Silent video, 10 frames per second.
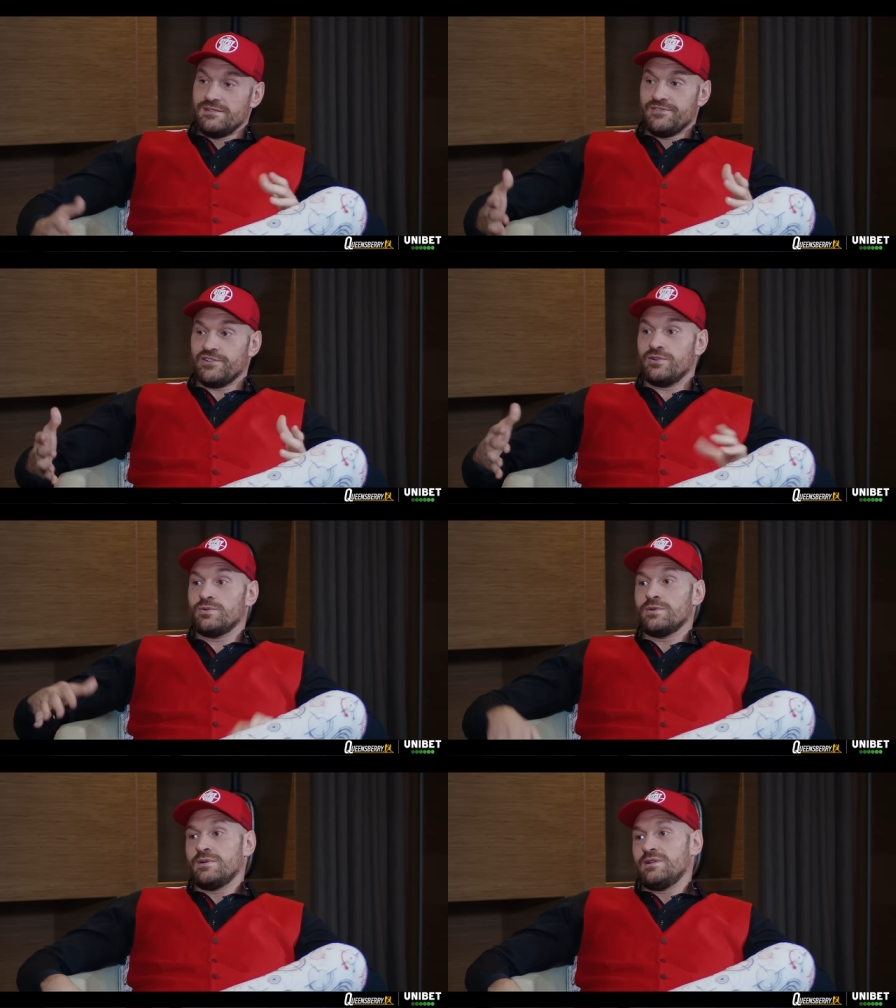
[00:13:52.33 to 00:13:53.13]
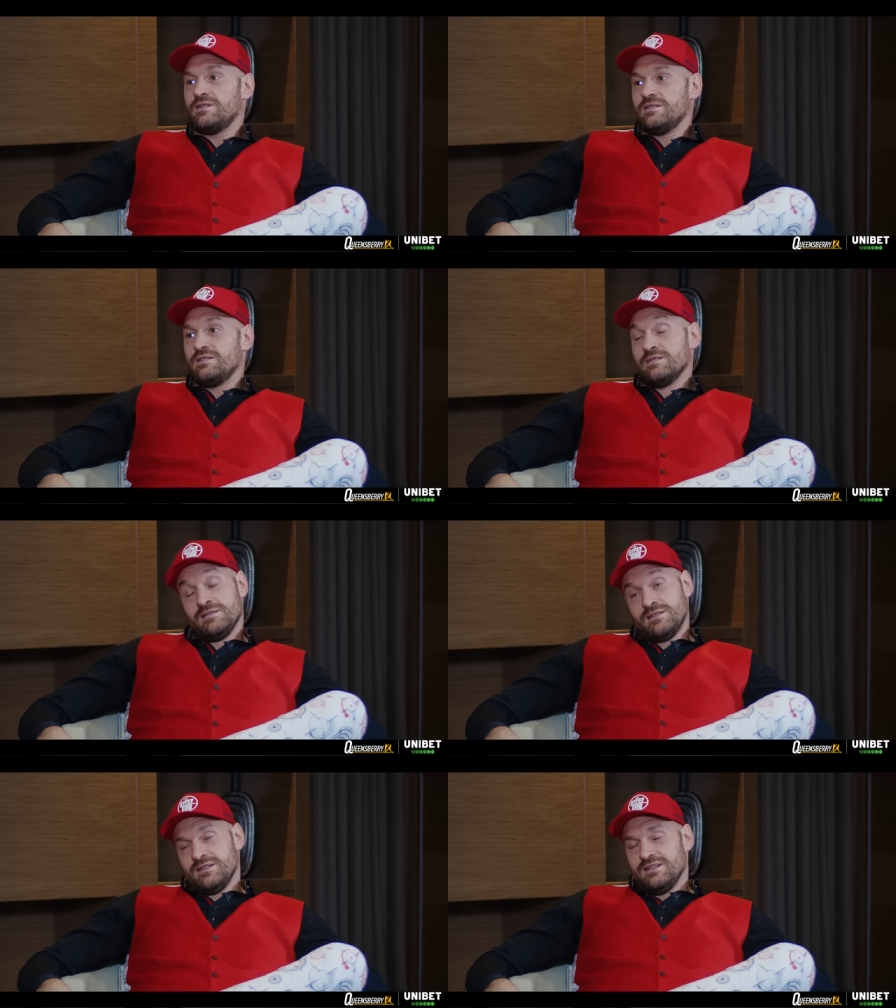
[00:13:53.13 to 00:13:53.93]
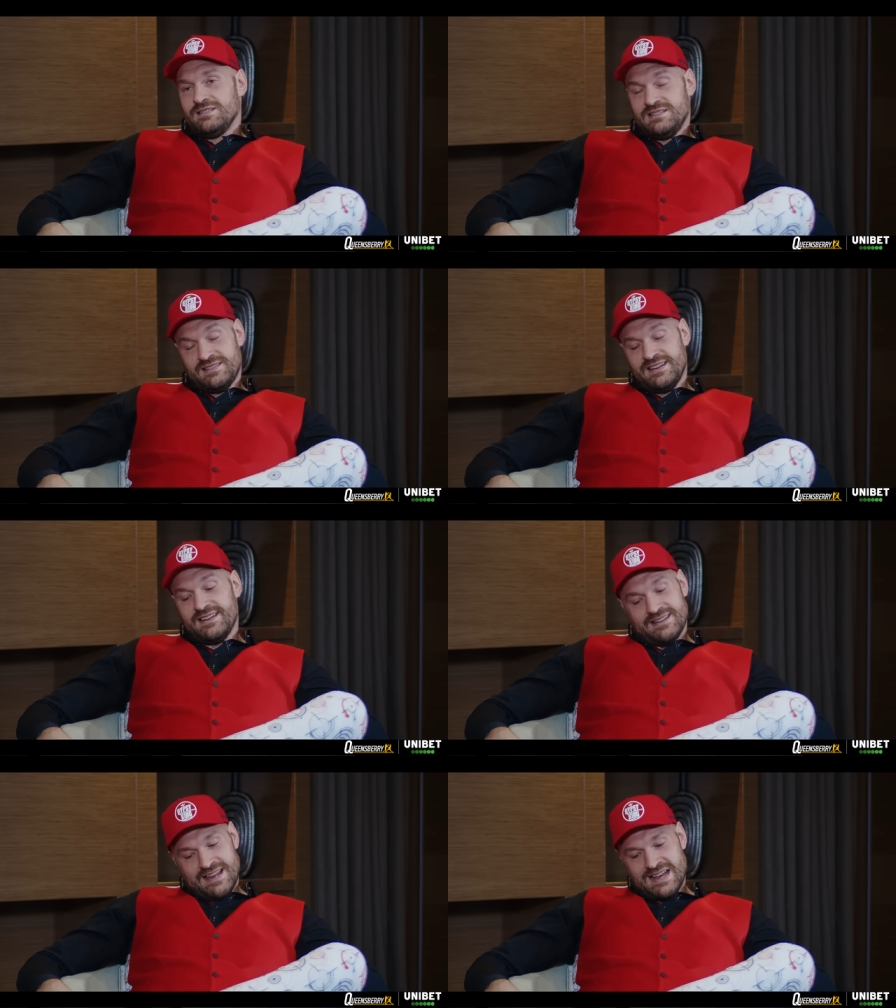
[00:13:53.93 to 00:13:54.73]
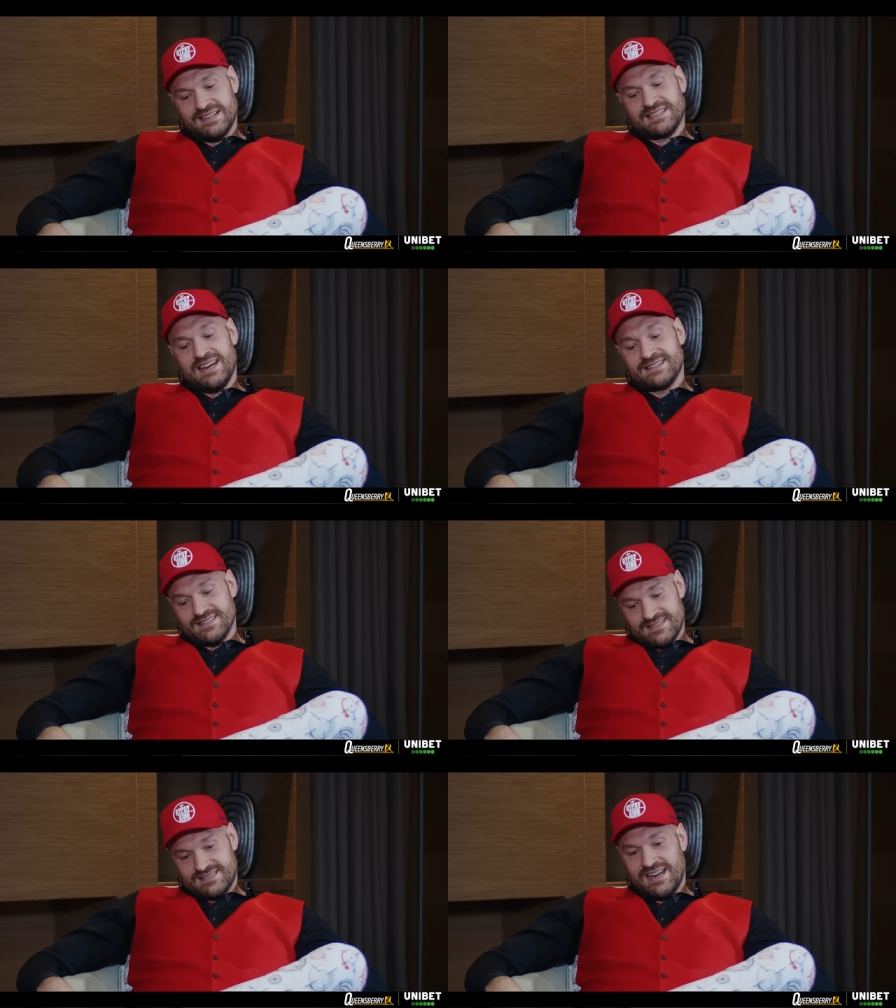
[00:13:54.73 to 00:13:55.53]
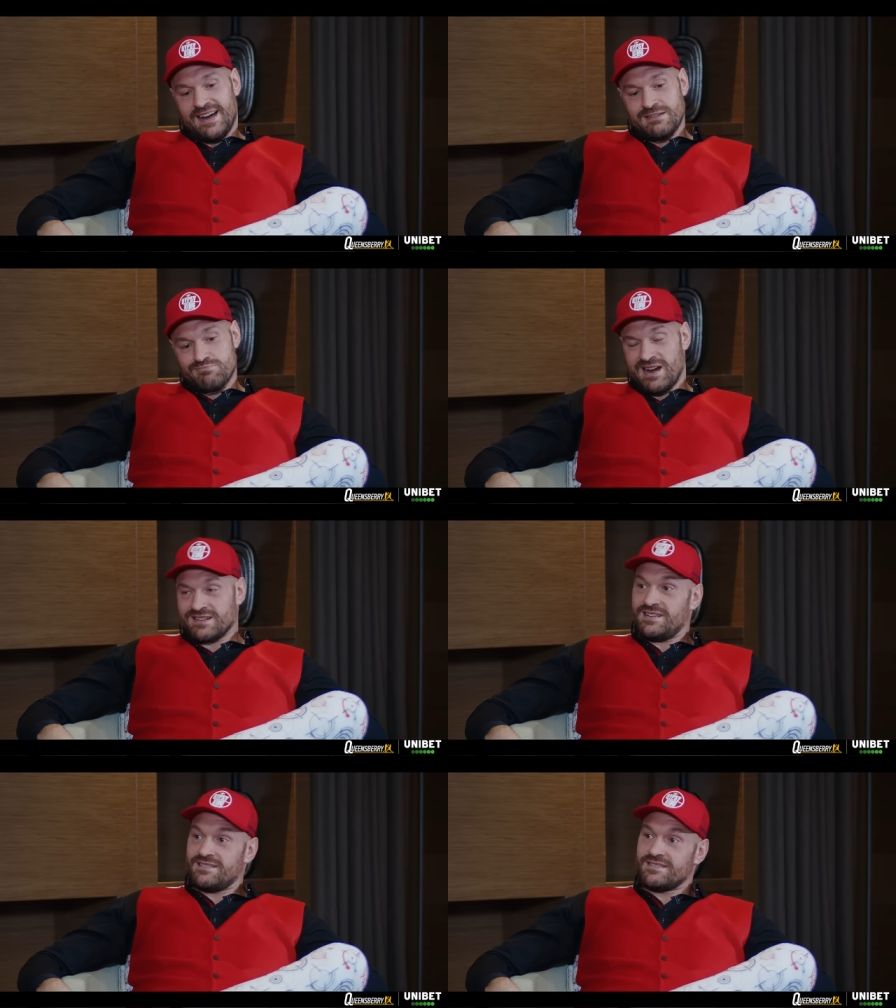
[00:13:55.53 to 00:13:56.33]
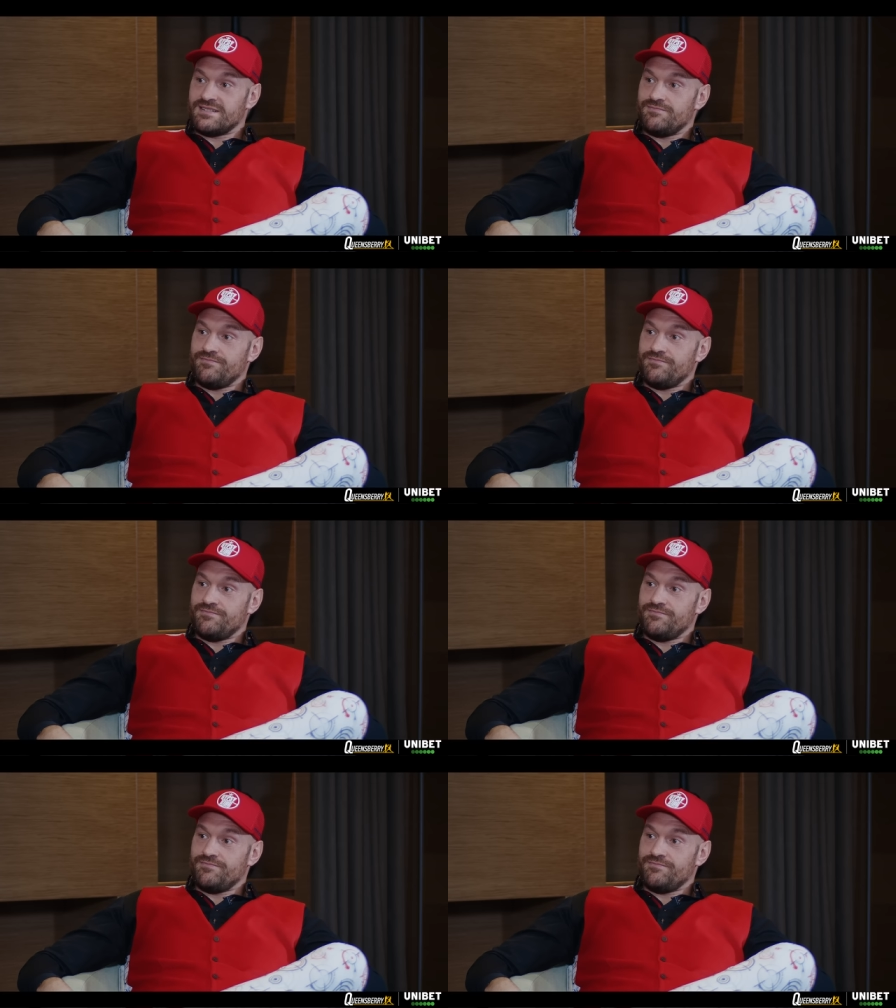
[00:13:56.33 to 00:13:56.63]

so, listen, it. like I said, target practice.